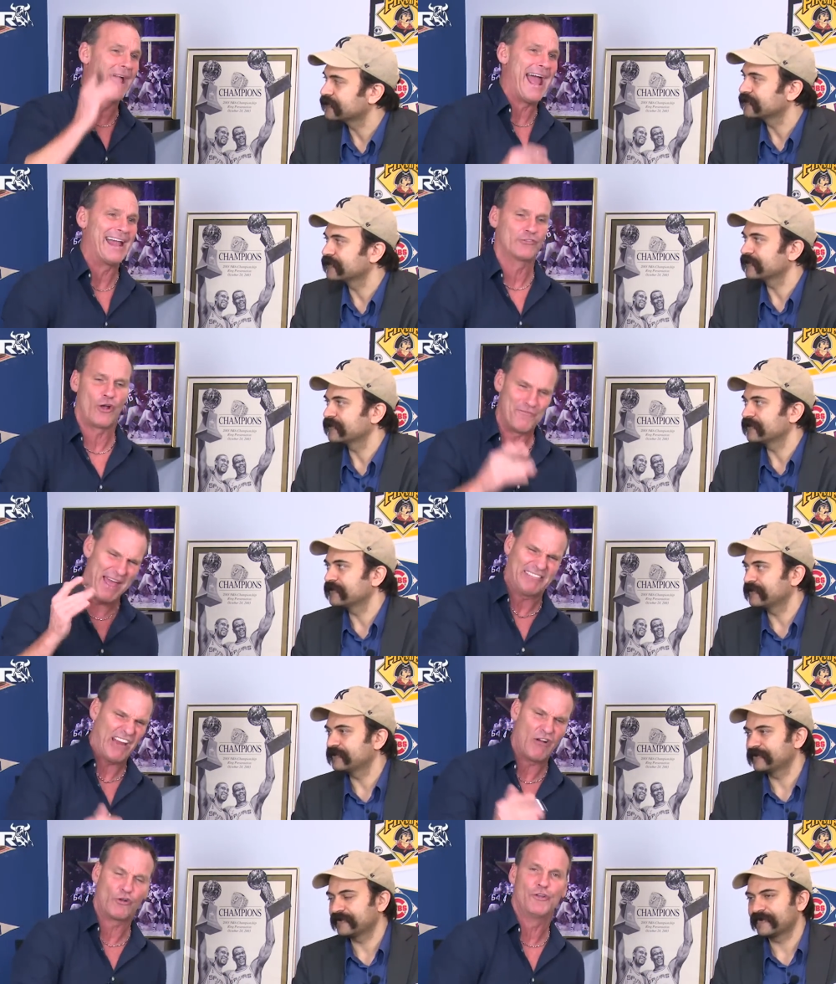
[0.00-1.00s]
Speaker 1: my hat's off.
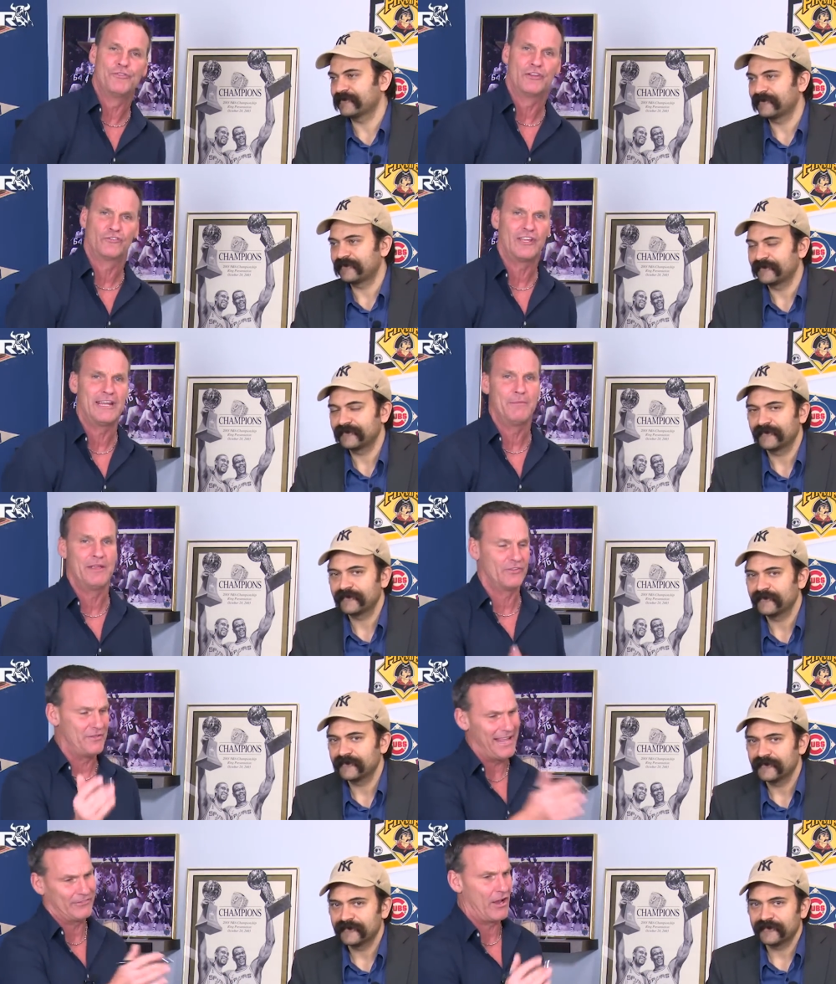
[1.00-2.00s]
That's how good this team is,
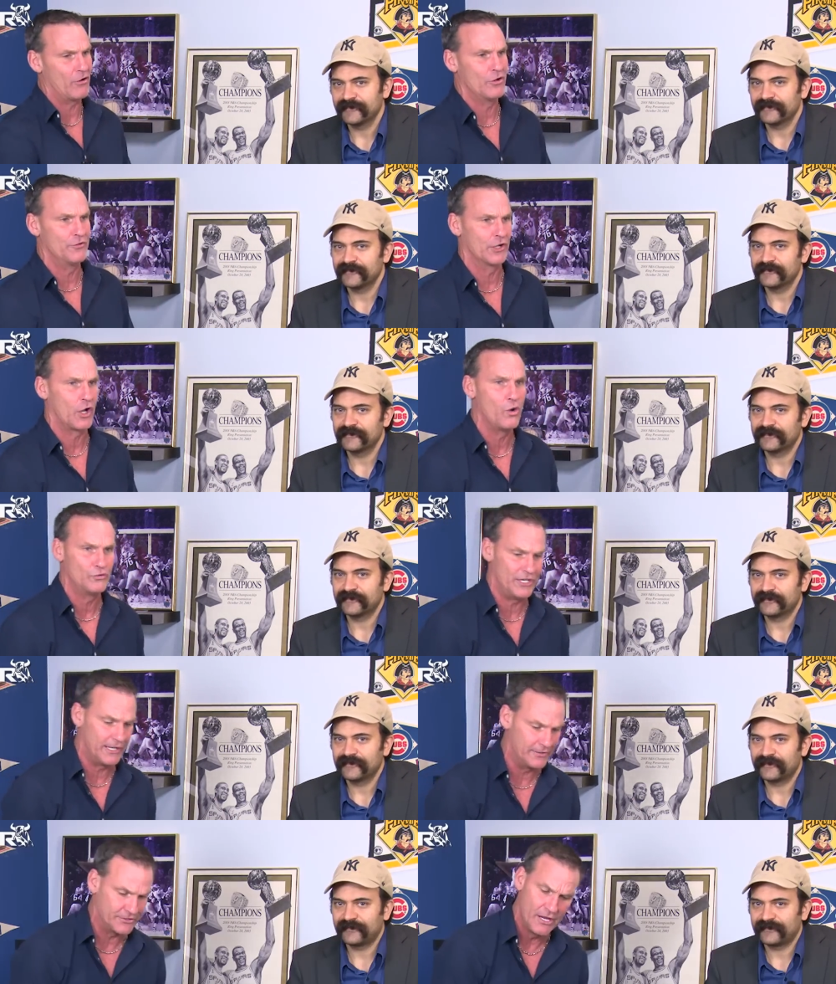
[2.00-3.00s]
and that's how good the
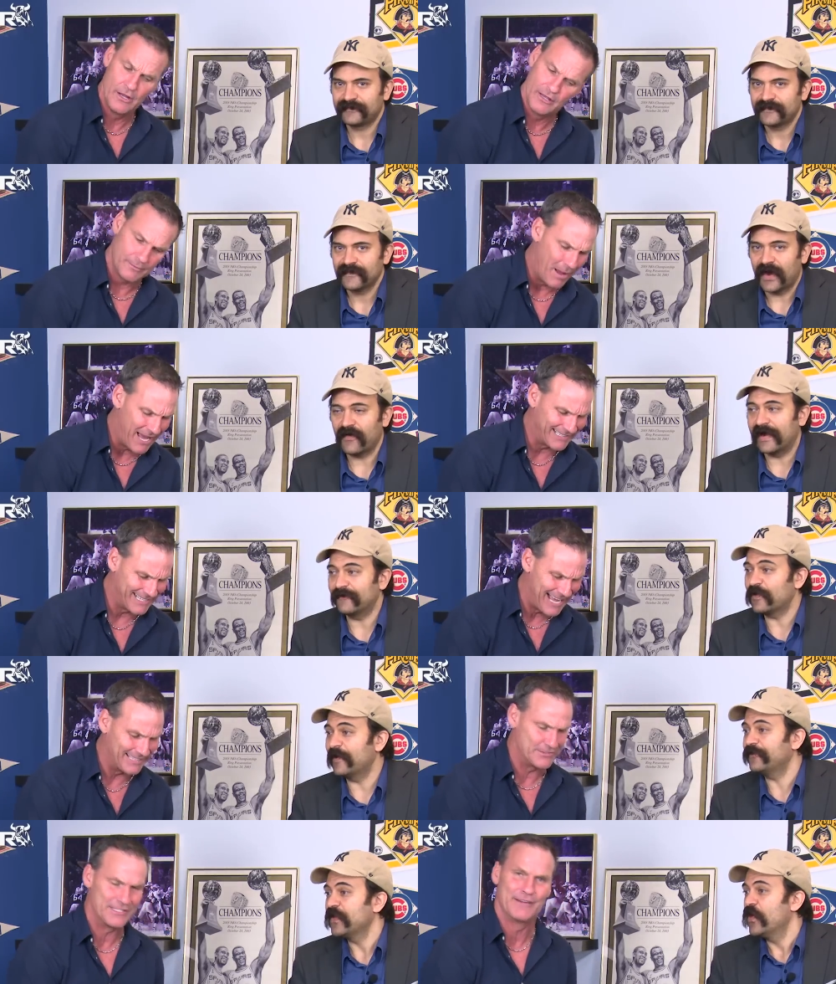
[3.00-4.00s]
coaching is. My
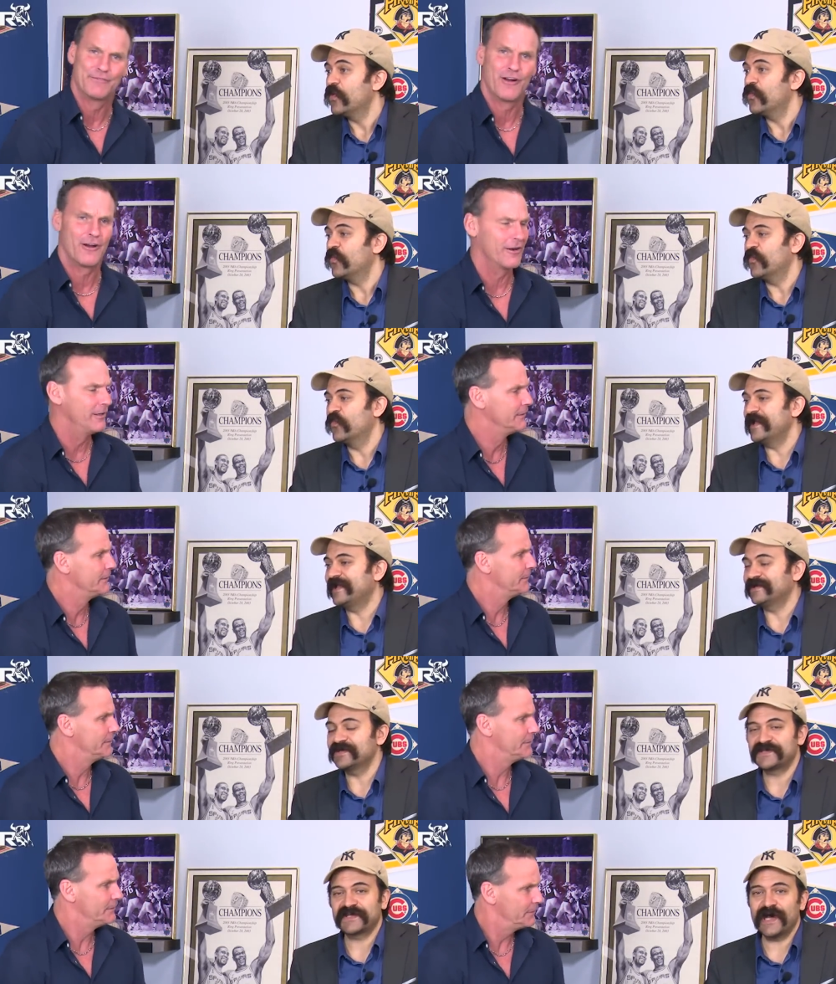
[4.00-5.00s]
Speaker 2: God, Steve Kerr. We can
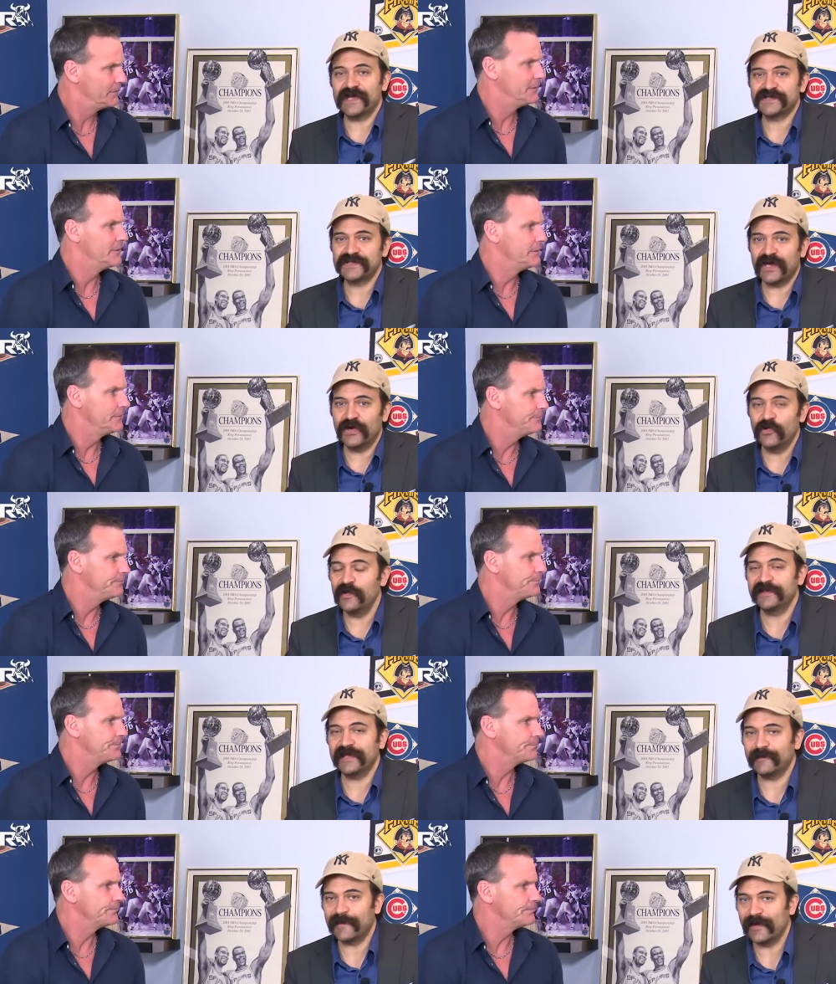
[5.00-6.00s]
discuss who we
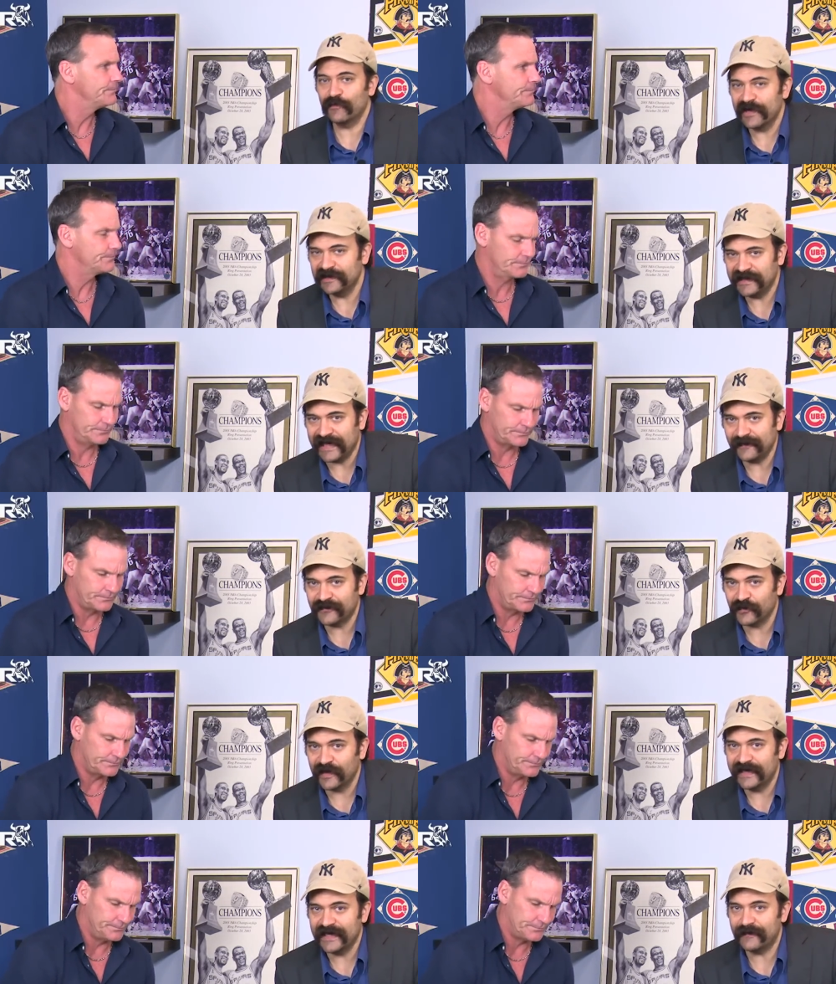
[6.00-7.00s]
think might win Game
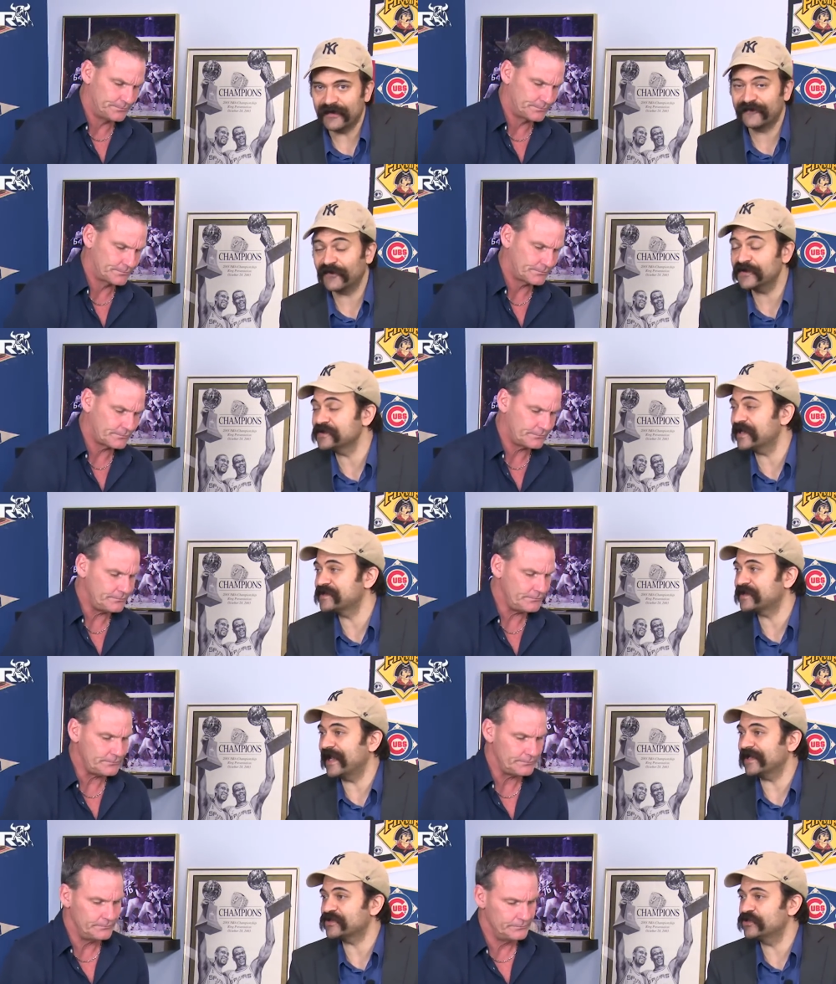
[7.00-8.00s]
3, but first let's
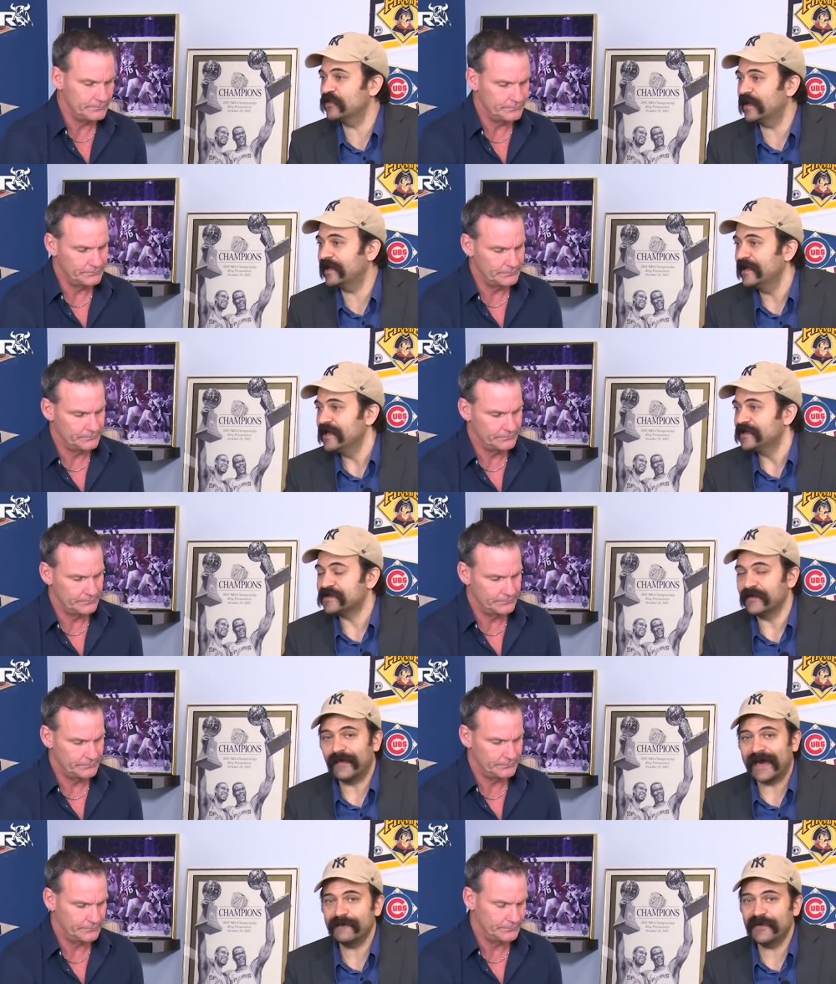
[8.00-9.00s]
get to
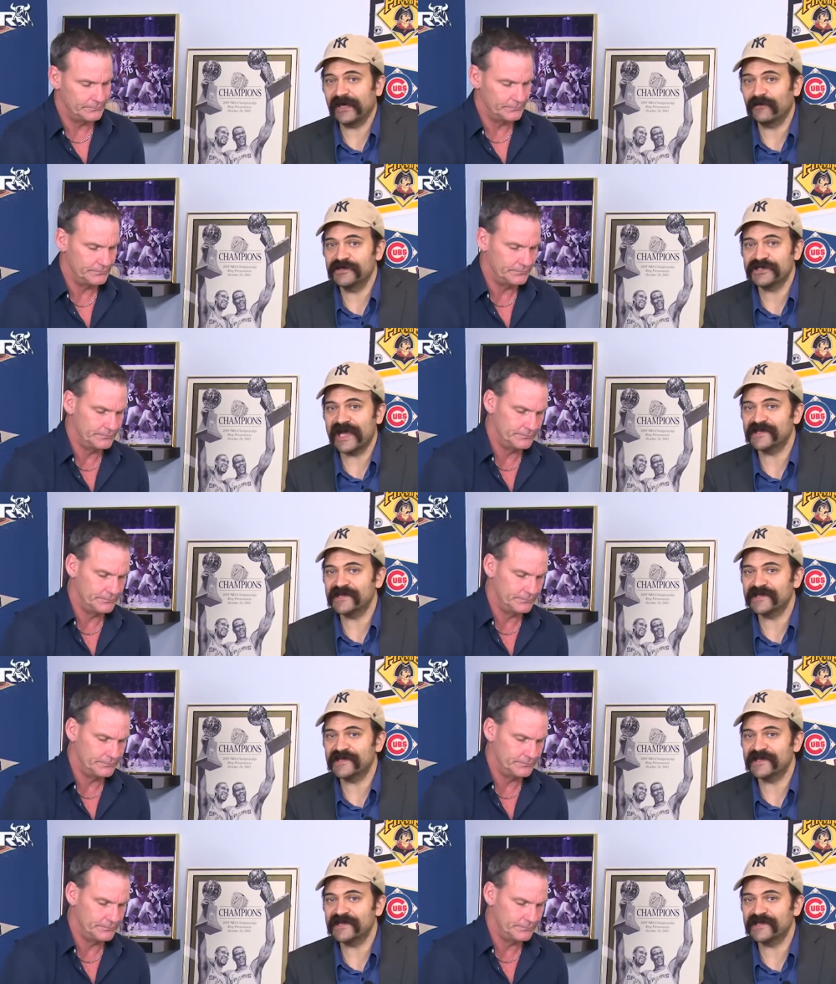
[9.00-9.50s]
my pick, which